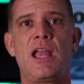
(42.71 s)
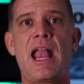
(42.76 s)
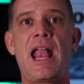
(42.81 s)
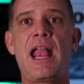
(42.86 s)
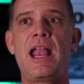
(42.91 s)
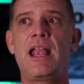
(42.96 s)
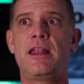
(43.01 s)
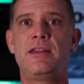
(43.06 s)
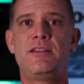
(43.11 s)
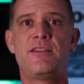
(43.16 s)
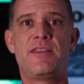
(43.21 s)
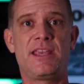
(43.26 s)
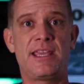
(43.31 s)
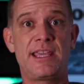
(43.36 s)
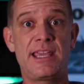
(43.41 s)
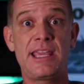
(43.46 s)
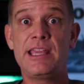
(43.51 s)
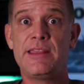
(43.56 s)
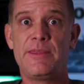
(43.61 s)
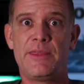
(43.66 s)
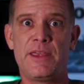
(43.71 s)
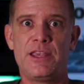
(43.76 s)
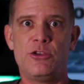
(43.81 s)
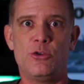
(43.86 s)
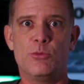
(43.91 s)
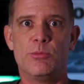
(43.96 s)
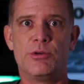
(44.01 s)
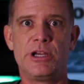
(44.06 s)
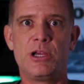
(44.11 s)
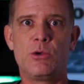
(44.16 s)
and the kit that
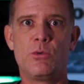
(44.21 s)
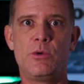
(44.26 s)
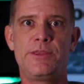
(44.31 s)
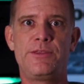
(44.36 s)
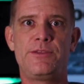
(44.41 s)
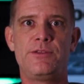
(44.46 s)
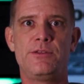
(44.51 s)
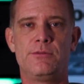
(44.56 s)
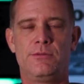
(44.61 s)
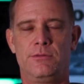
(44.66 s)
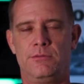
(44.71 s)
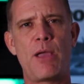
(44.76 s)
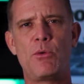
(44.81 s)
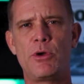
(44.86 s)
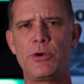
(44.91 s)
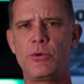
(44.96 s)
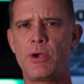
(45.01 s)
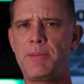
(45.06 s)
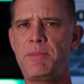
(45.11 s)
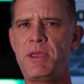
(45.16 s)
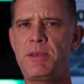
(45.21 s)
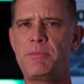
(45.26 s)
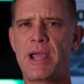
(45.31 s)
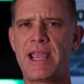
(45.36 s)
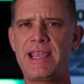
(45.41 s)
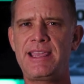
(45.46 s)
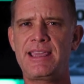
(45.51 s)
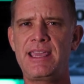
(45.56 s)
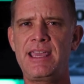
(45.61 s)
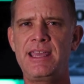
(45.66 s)
you bring with you. And what do I mean
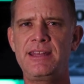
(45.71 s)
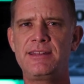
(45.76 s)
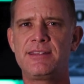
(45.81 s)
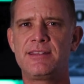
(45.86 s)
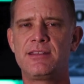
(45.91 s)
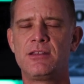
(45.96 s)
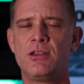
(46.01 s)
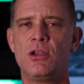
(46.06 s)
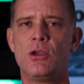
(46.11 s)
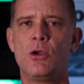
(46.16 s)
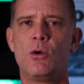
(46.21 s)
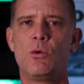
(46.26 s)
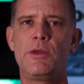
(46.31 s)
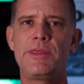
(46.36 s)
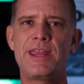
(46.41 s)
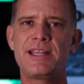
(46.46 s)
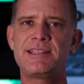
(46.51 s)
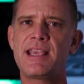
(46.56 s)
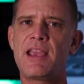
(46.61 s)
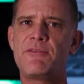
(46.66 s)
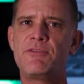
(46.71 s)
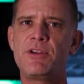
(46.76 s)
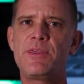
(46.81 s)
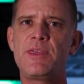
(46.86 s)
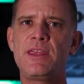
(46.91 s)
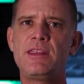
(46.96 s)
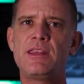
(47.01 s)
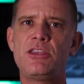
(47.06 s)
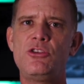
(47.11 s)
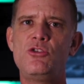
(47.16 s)
by kit? Well, that's
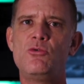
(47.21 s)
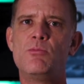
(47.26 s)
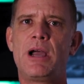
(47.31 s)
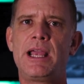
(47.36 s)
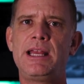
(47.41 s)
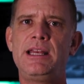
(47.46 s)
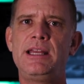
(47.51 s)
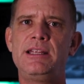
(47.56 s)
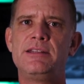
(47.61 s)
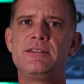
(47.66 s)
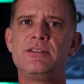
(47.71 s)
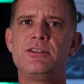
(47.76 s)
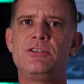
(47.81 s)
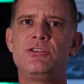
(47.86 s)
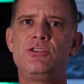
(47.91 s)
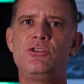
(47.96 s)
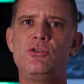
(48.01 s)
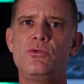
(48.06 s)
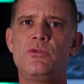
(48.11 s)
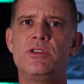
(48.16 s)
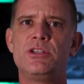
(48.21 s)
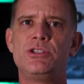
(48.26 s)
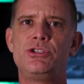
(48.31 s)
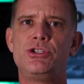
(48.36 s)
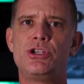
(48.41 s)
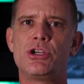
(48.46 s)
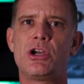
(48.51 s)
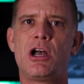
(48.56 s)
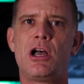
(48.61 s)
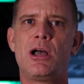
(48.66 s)
everything that you might need to do the
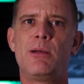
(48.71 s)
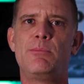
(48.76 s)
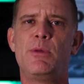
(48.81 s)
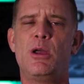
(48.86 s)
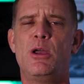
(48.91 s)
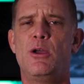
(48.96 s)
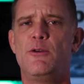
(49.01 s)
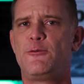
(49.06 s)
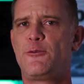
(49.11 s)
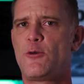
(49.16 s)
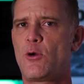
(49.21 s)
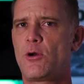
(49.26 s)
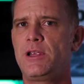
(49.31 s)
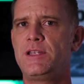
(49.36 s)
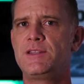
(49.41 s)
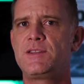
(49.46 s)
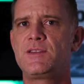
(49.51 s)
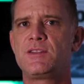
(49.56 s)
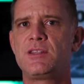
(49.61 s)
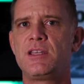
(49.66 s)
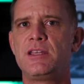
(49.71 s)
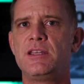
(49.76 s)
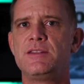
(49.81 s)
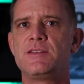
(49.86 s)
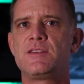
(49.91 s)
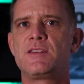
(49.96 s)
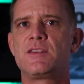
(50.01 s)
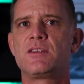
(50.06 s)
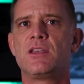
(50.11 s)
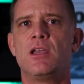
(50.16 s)
job. For
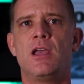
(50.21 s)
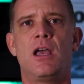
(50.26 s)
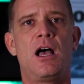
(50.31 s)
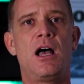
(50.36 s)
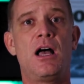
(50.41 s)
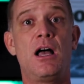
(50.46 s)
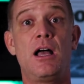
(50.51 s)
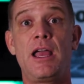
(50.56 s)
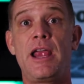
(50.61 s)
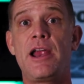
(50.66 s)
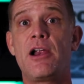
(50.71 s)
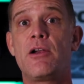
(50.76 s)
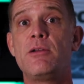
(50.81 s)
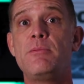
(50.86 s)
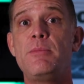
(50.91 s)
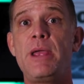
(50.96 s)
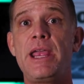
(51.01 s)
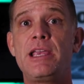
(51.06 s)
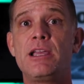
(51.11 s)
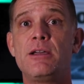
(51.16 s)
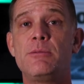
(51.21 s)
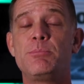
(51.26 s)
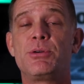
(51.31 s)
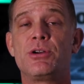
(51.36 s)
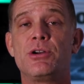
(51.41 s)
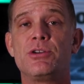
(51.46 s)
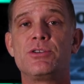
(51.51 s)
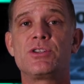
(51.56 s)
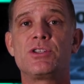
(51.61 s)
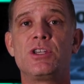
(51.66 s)
instance, a hair and makeup
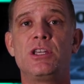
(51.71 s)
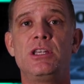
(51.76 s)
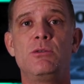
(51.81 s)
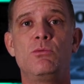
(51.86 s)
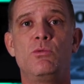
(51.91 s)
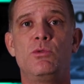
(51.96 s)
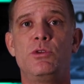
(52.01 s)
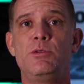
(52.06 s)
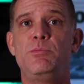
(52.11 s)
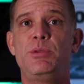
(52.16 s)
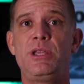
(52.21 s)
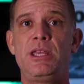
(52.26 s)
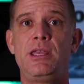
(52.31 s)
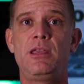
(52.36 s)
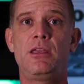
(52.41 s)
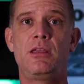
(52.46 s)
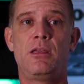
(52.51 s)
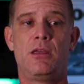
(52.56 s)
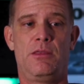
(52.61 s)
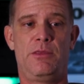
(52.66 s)
person would be